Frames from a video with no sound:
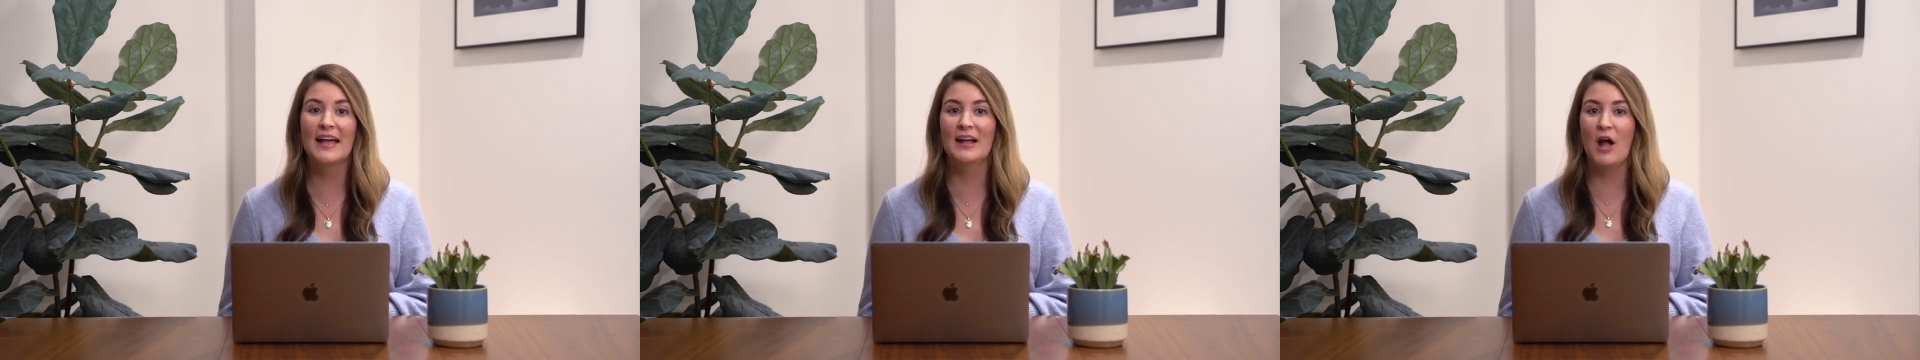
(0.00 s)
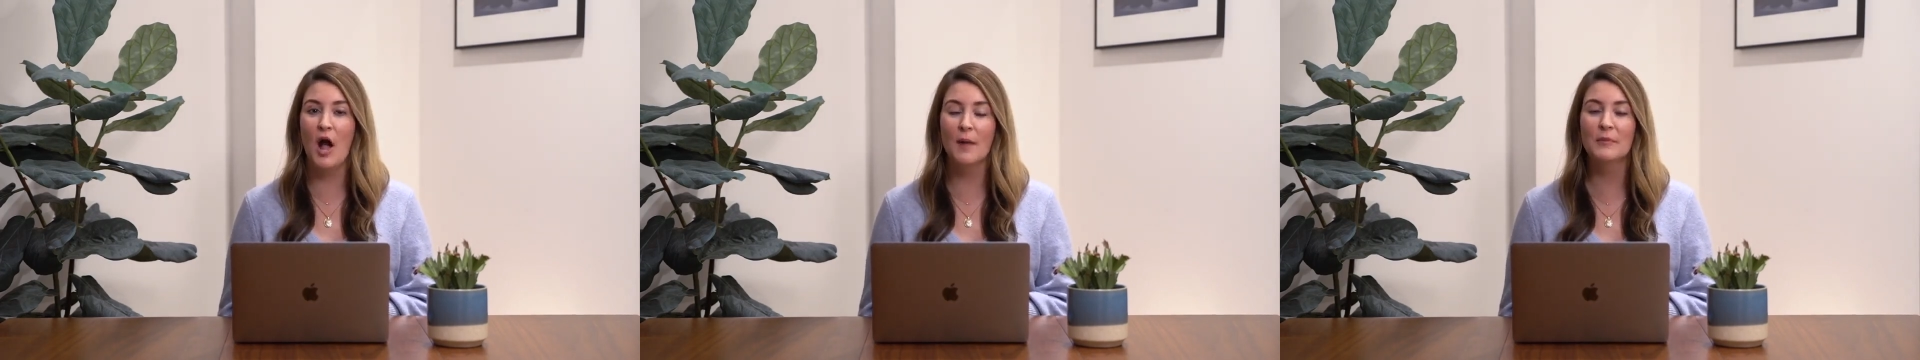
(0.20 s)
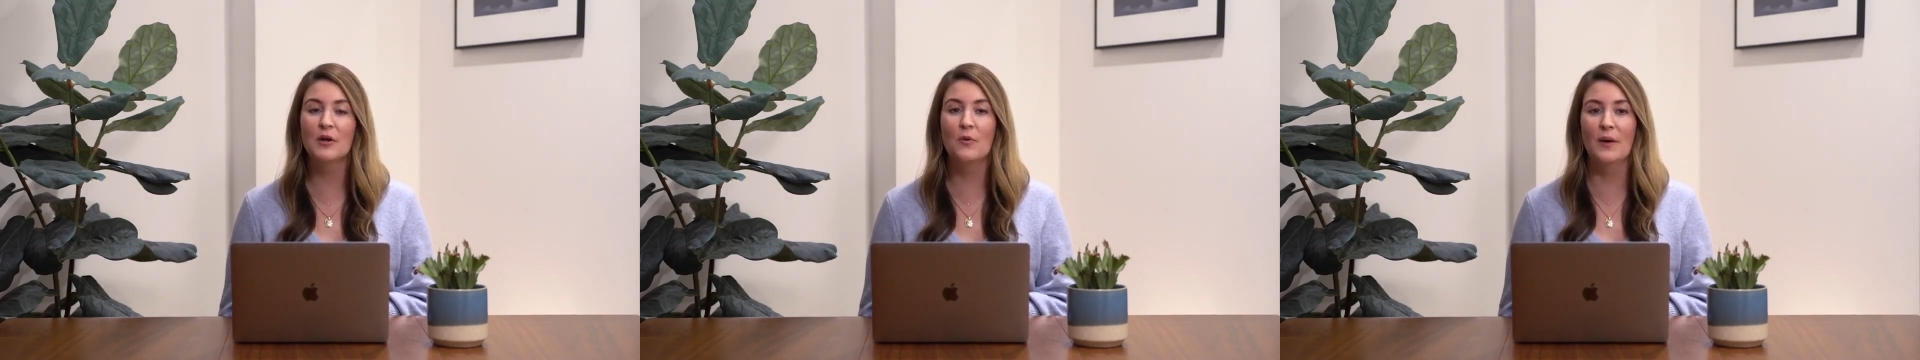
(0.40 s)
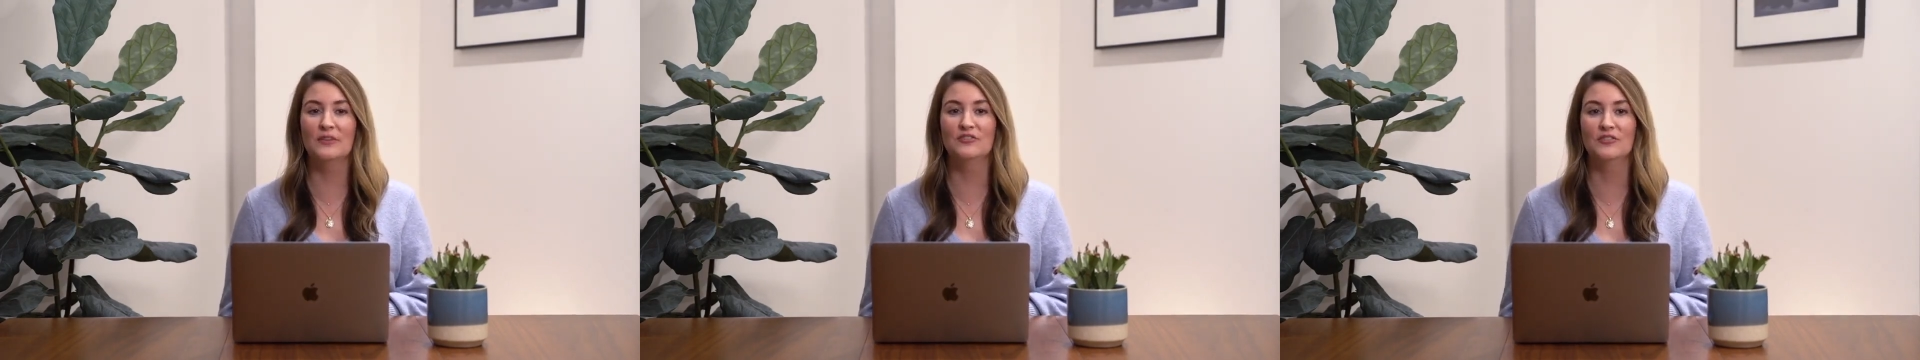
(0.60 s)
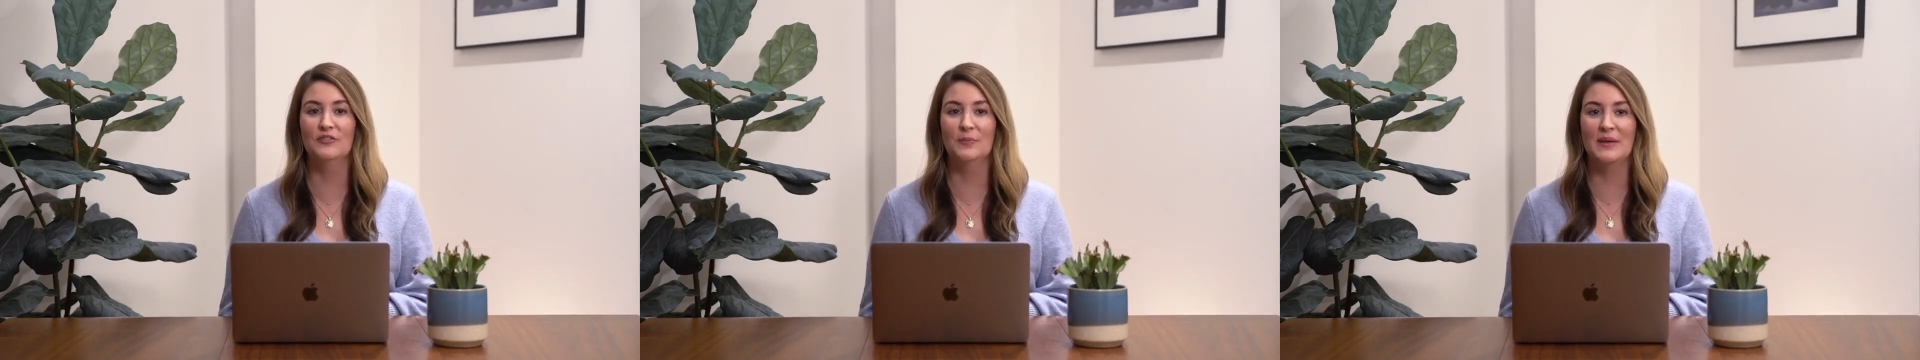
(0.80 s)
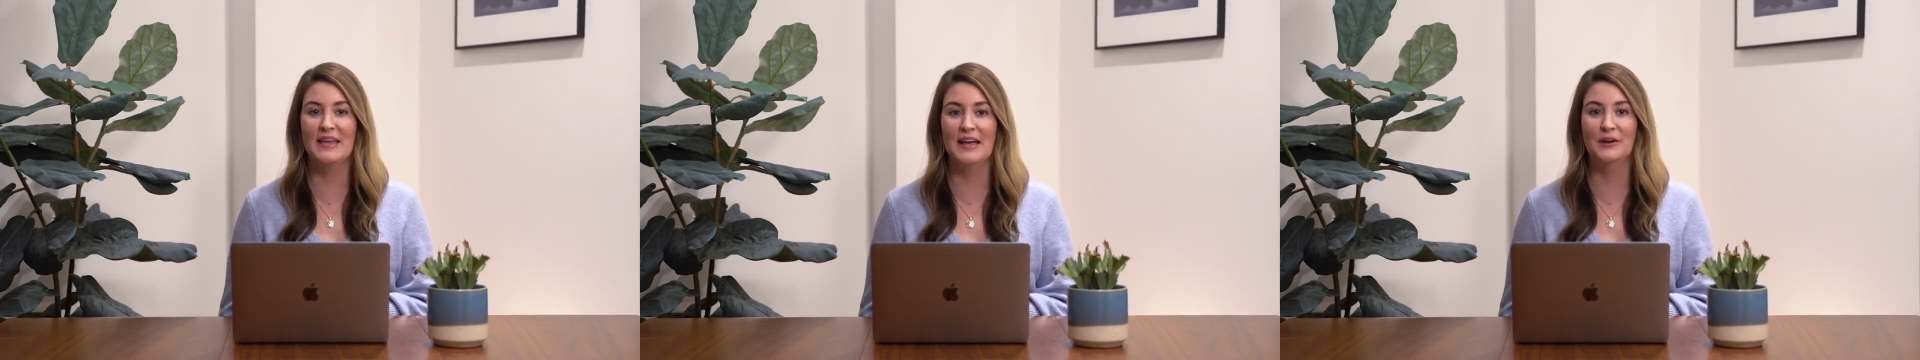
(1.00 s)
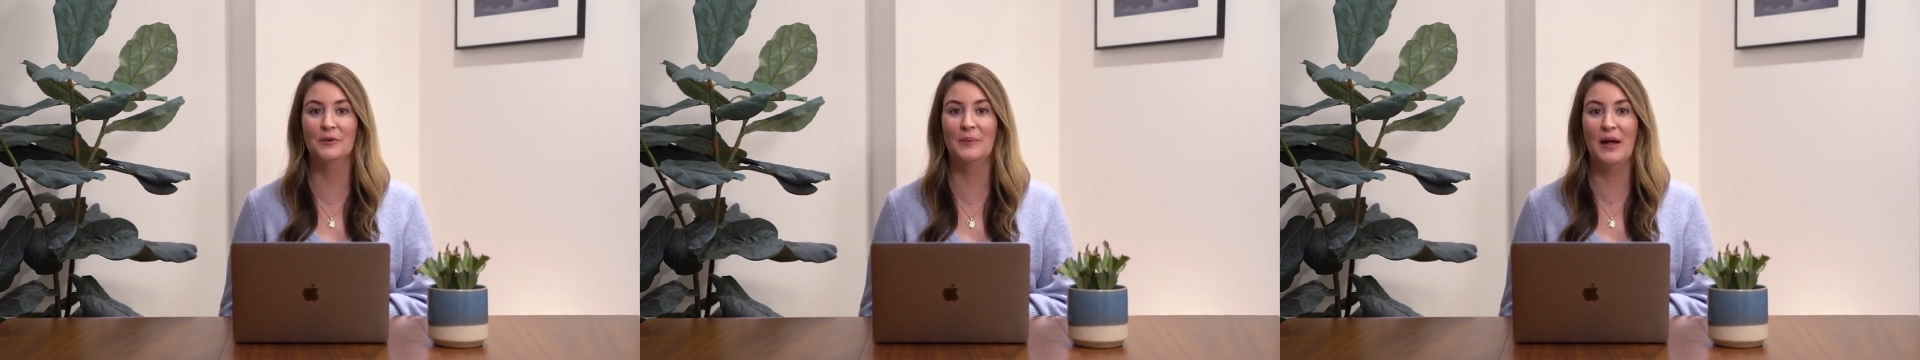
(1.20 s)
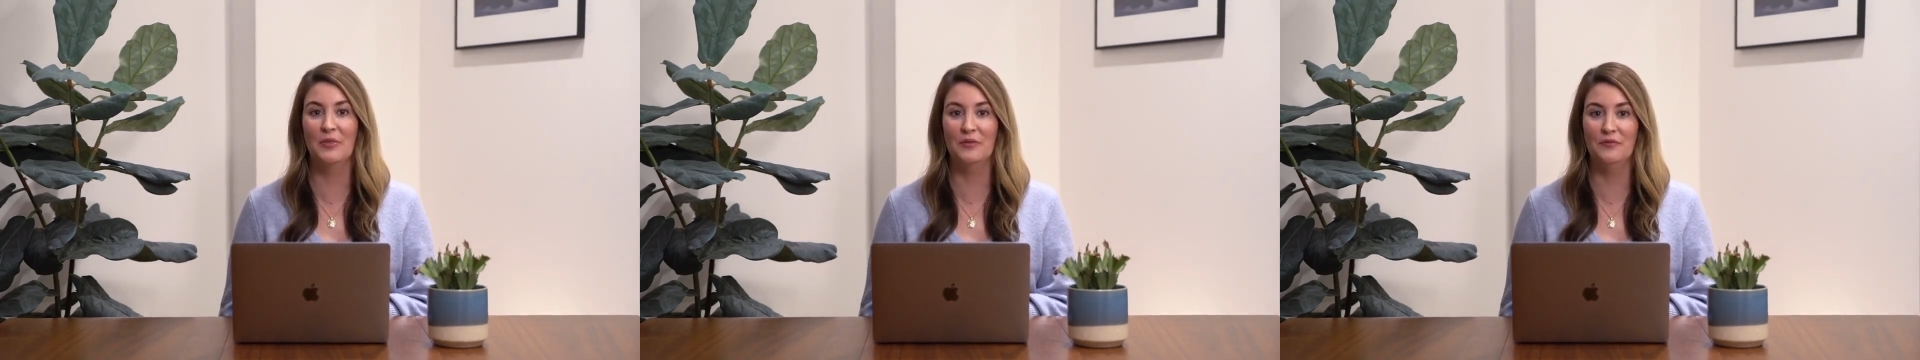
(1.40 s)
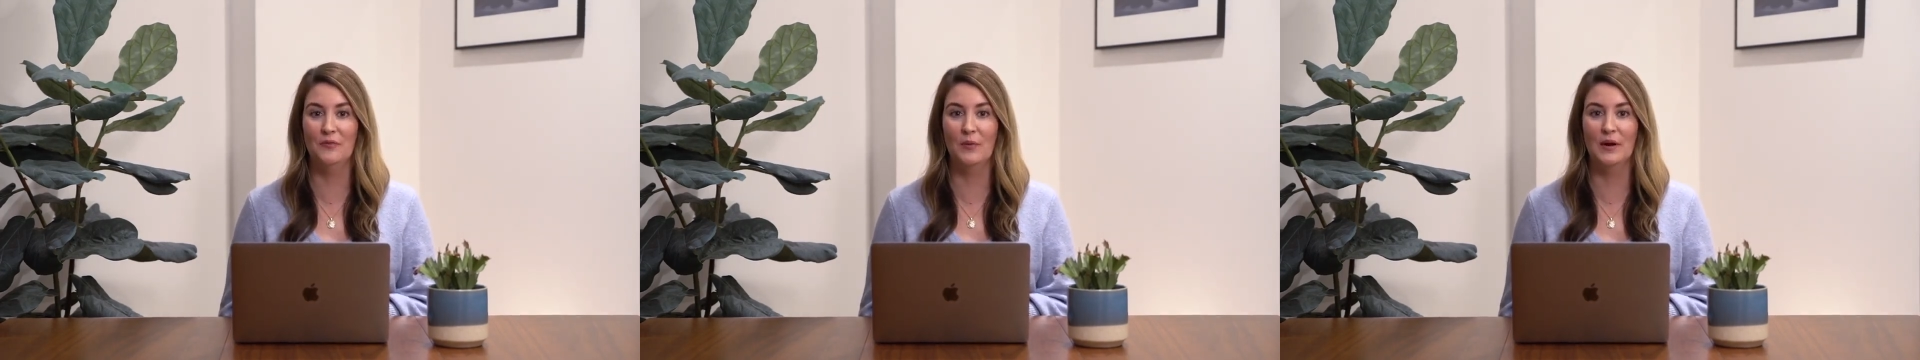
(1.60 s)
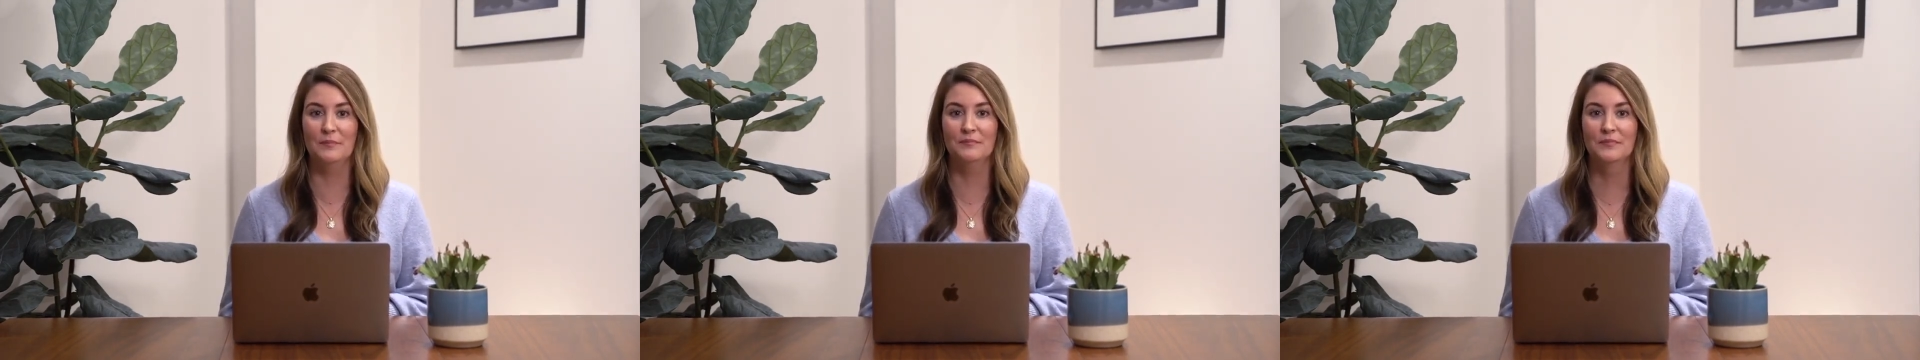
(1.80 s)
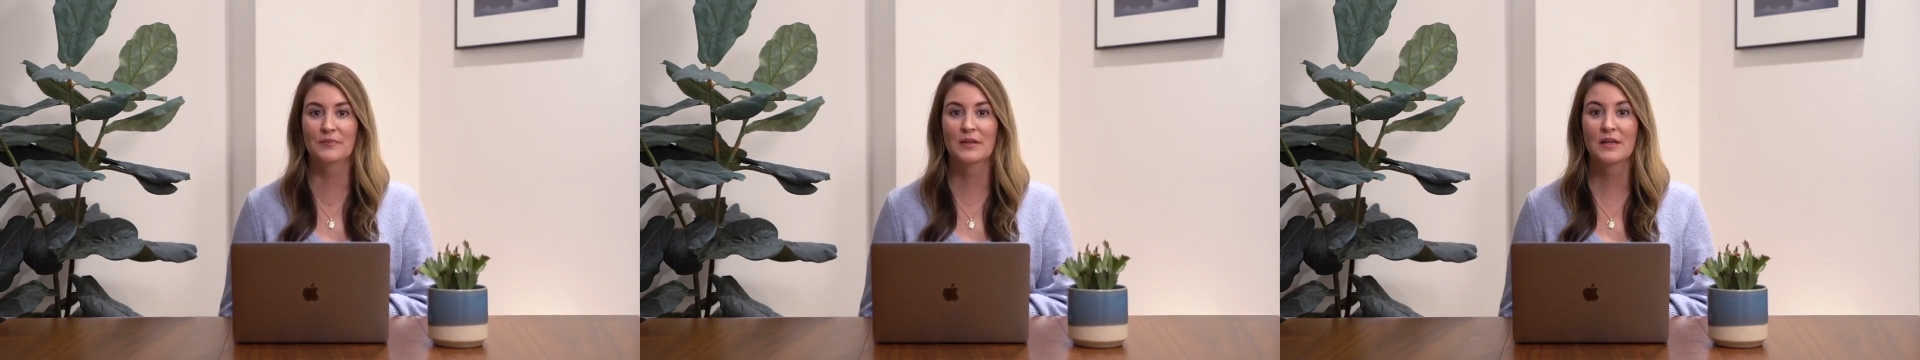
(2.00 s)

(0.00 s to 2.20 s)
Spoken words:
and common questions we get around the form.